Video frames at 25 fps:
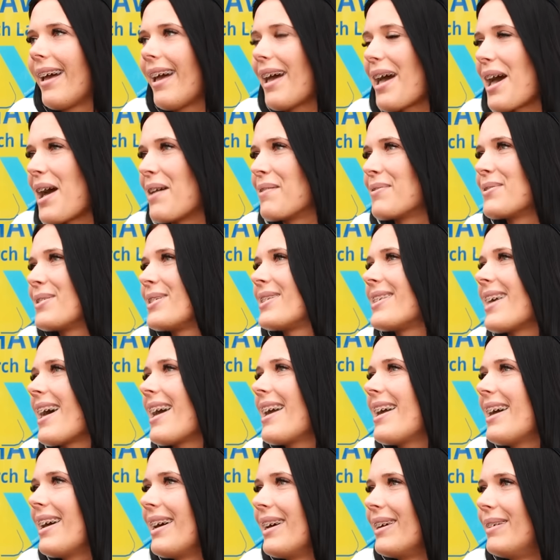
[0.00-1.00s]
how to
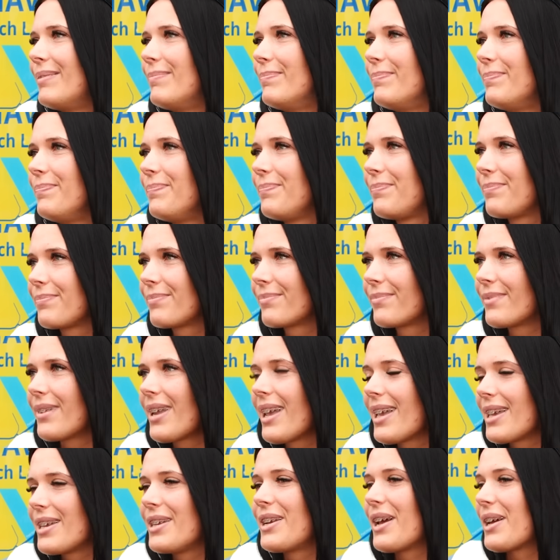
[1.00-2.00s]
say,
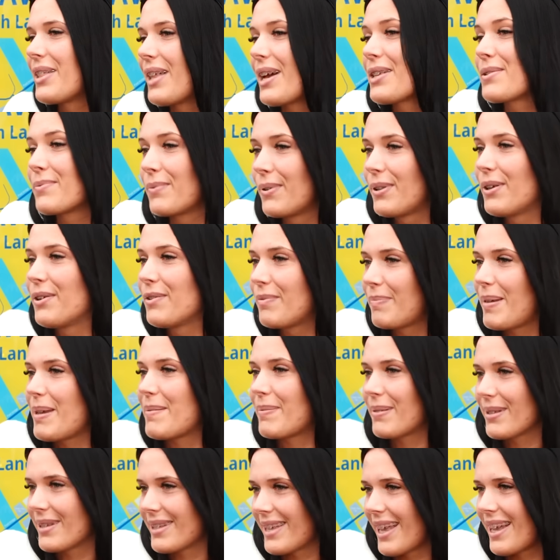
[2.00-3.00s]
you know, that's what a lot of
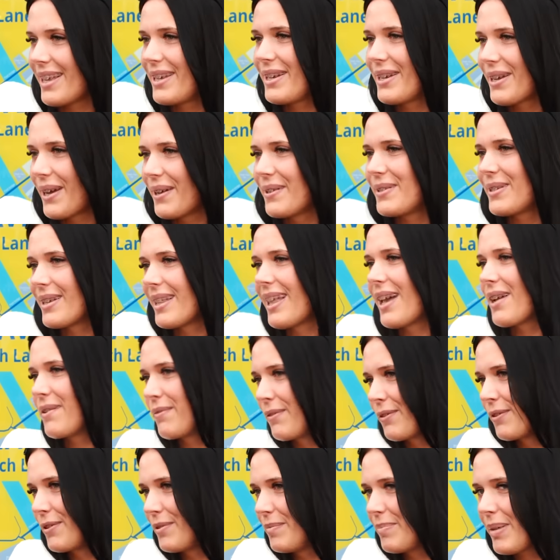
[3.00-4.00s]
people said, you know, to like
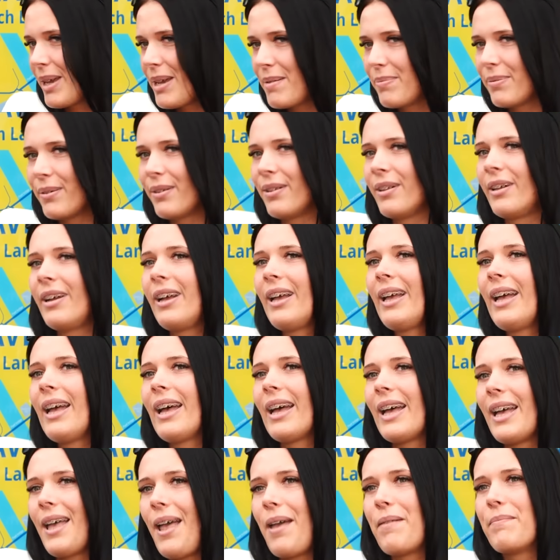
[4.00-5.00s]
foreign people.
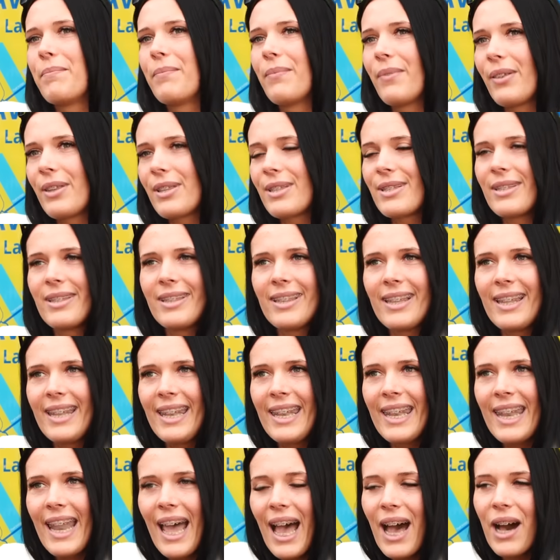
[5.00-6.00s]

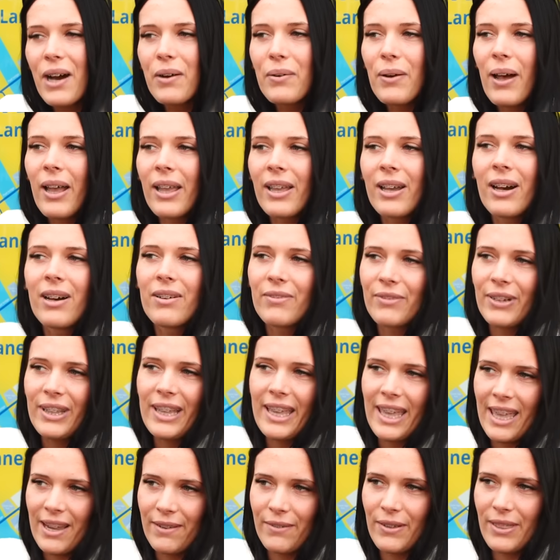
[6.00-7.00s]
Now I can't
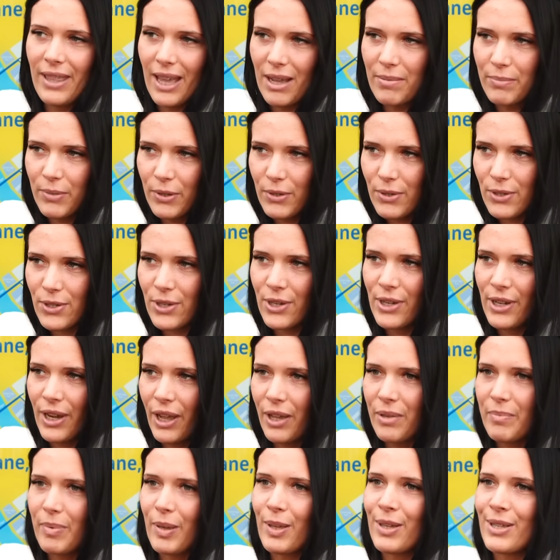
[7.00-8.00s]
really hear it that much, you
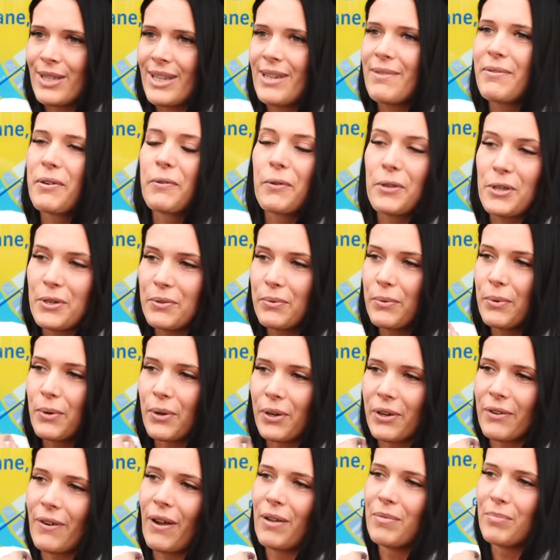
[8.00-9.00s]
know, because even when you
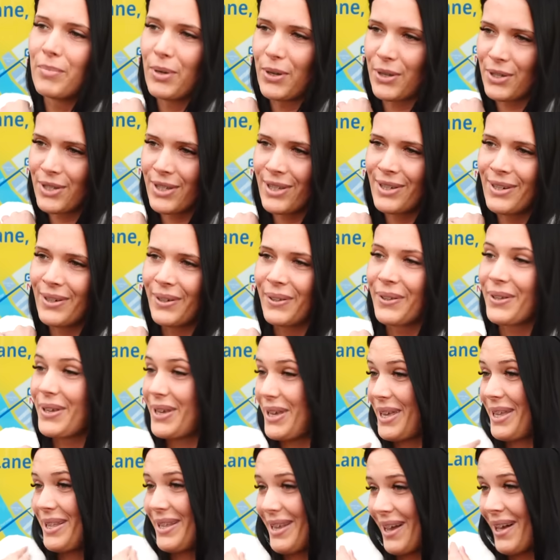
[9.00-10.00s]
walk around Boston, all
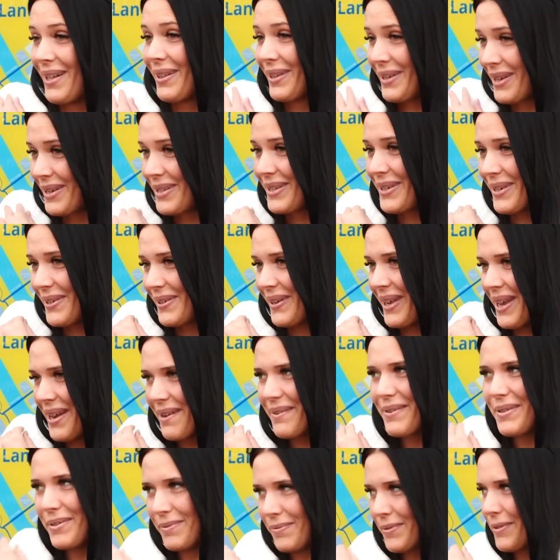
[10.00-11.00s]
you do
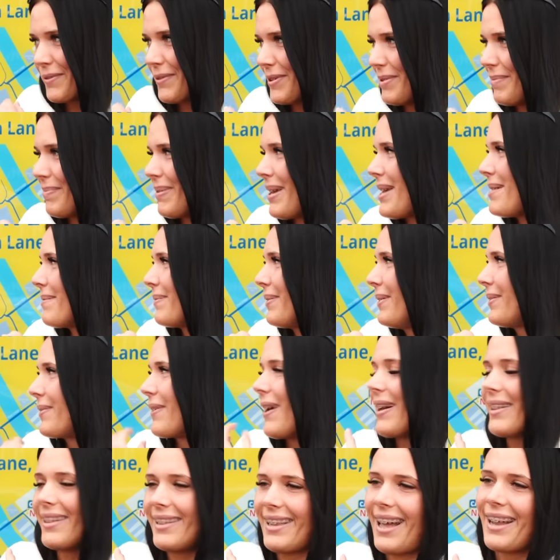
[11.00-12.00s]
hear is foreign people
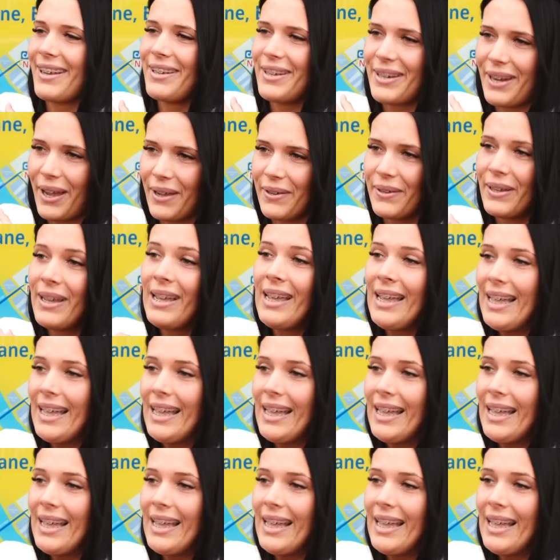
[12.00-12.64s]
rather than, you know.